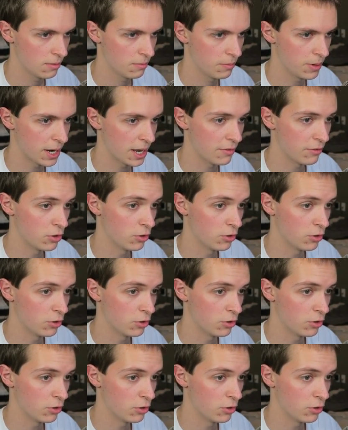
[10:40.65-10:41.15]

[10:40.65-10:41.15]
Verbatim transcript: But I have